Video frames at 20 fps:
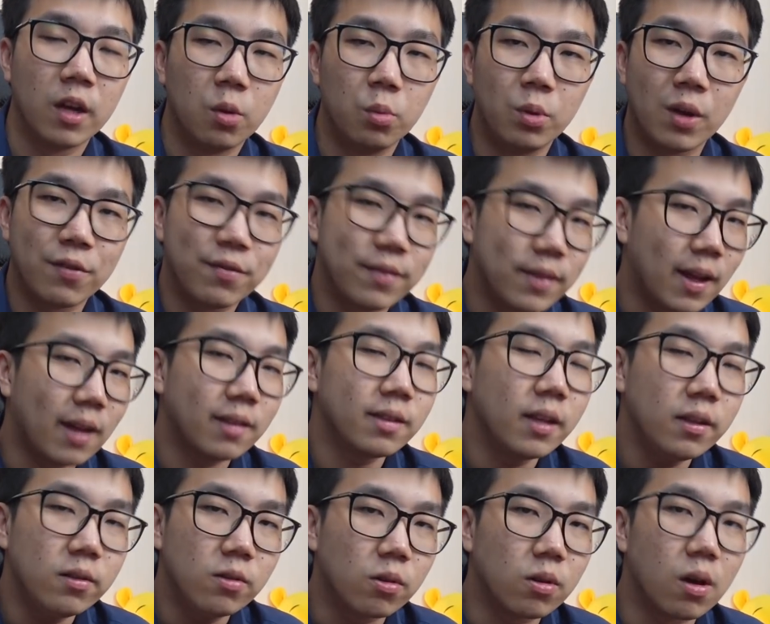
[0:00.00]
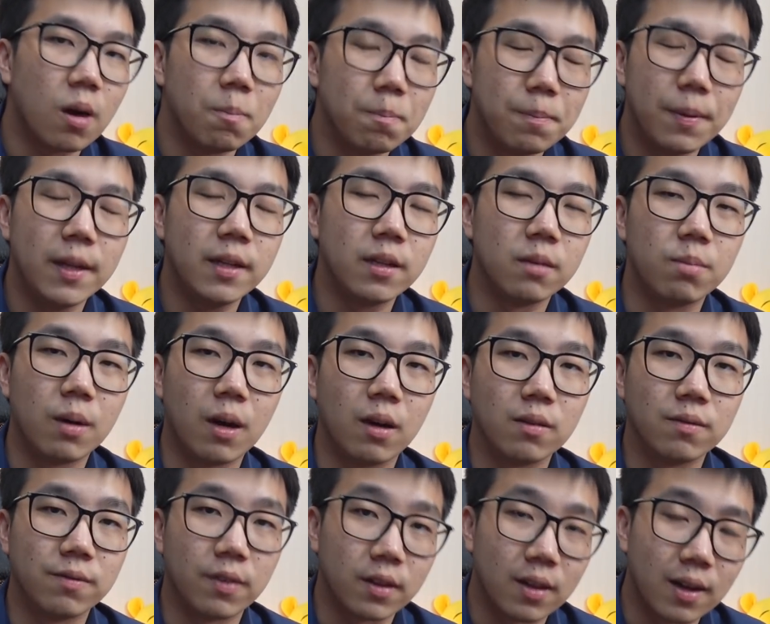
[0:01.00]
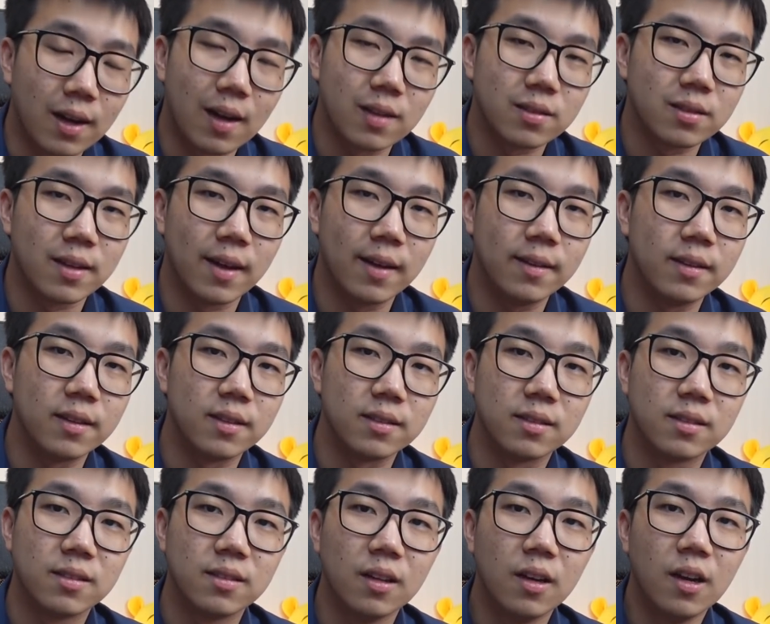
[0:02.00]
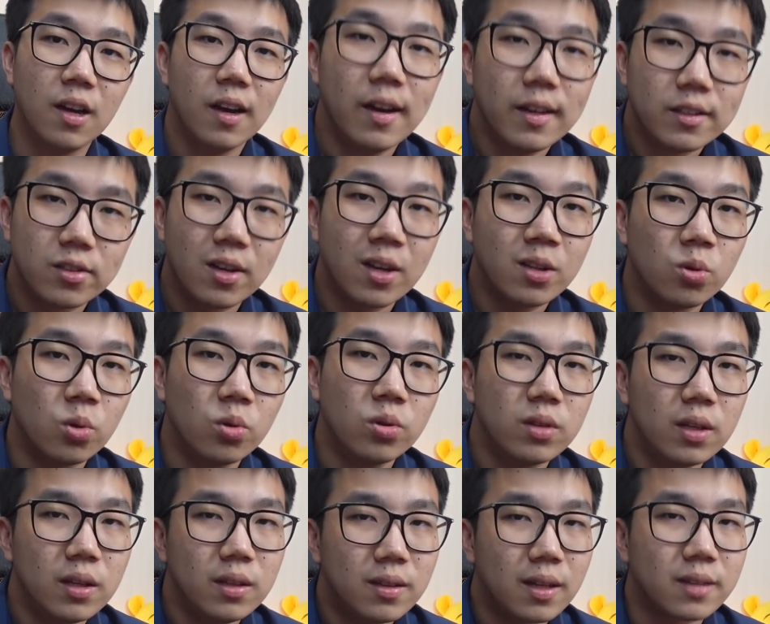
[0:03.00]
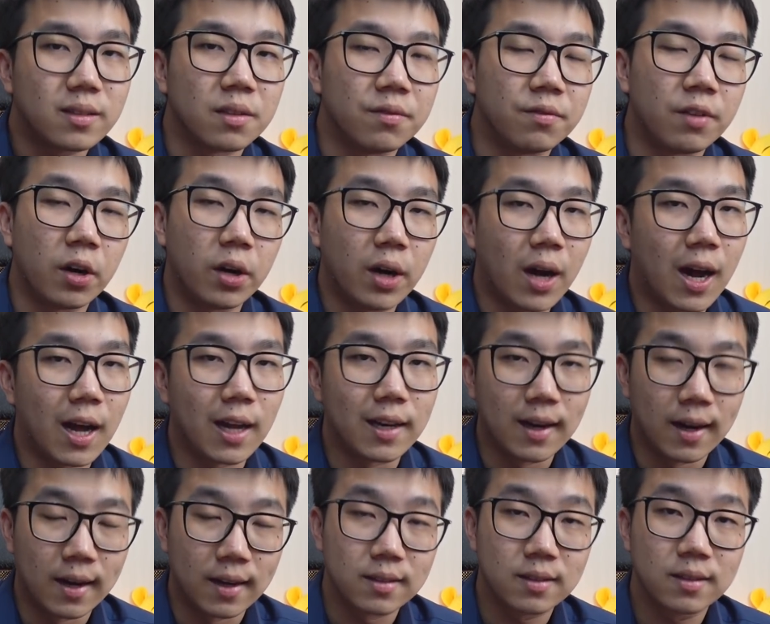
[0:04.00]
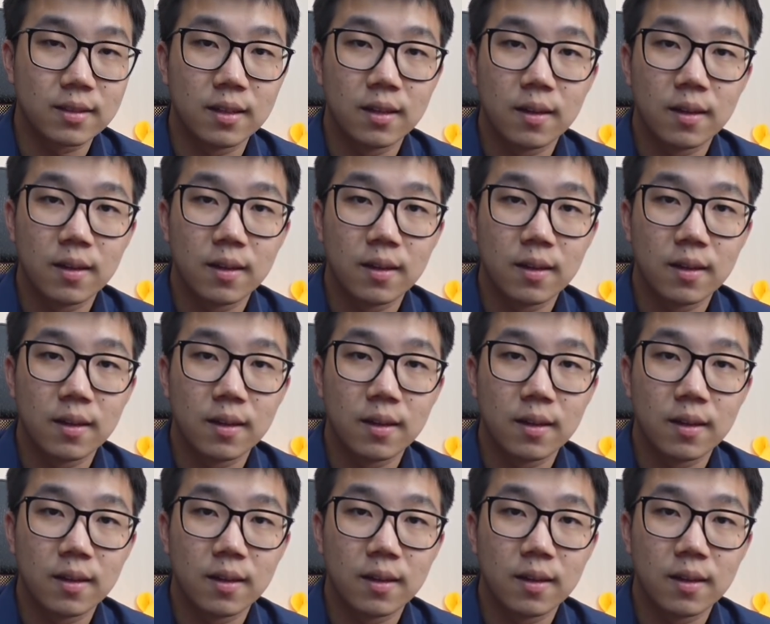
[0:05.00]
We have nothing to complain about for the last 10 years. So I don't think that's a very hard ask.